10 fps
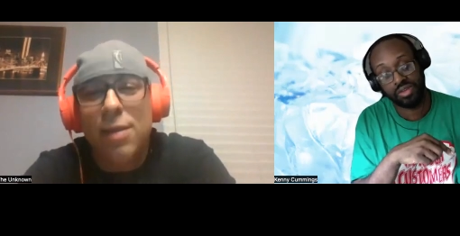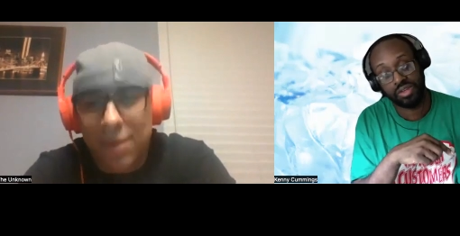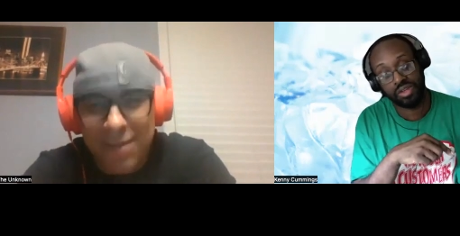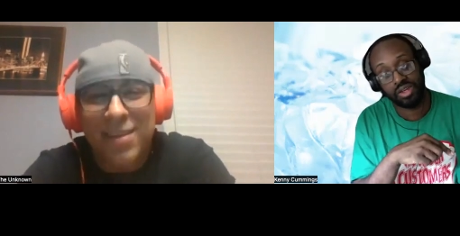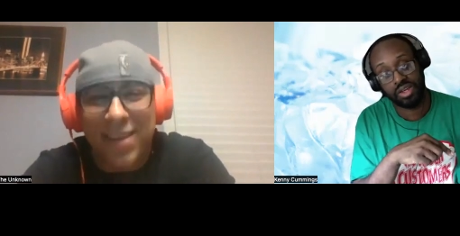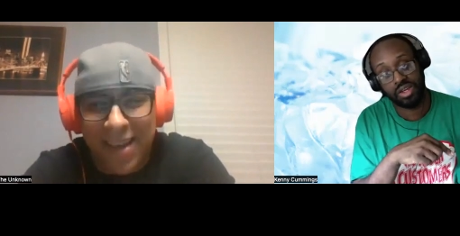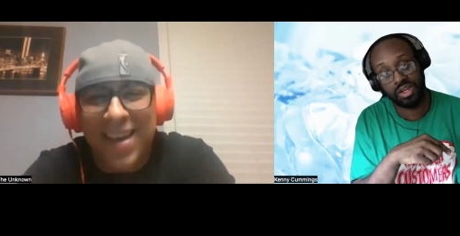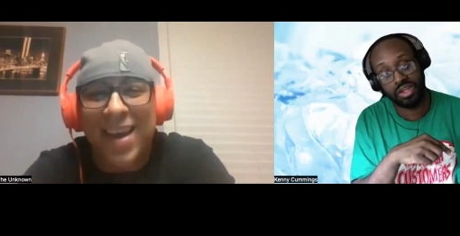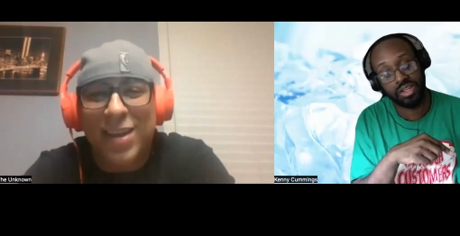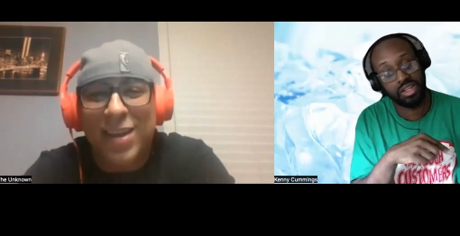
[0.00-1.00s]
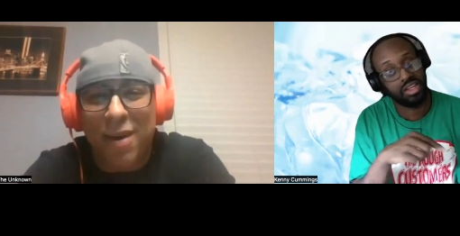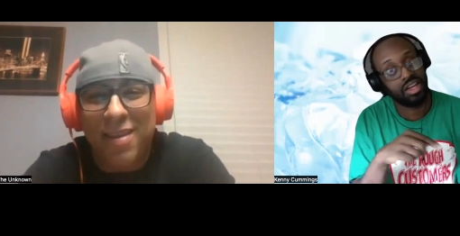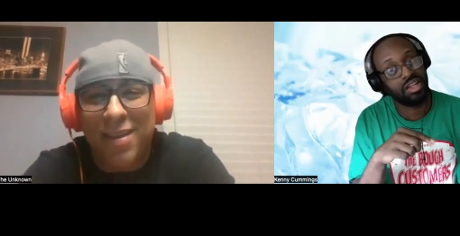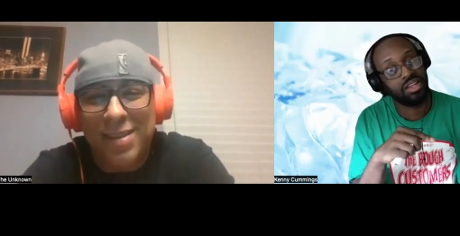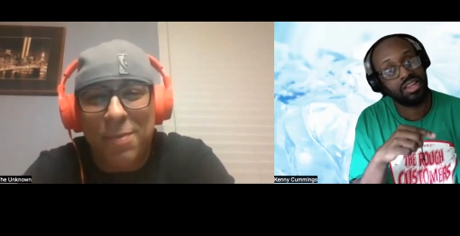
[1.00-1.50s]
Speaker 1: Yeah, that's the uh, brother.
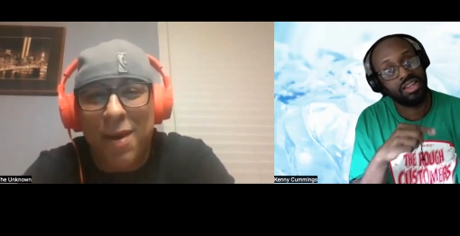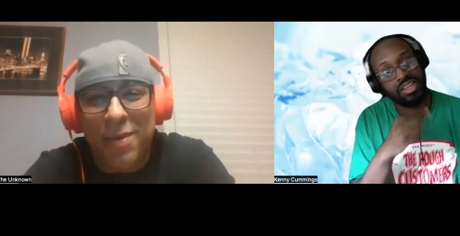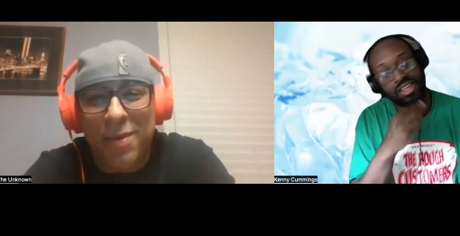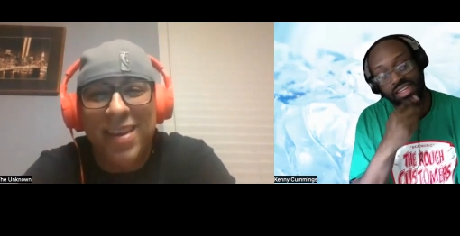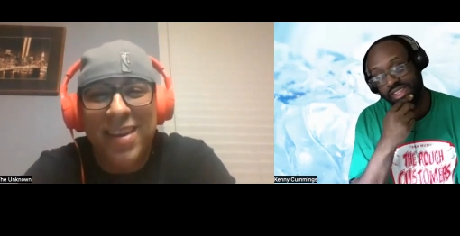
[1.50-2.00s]
that's my homie.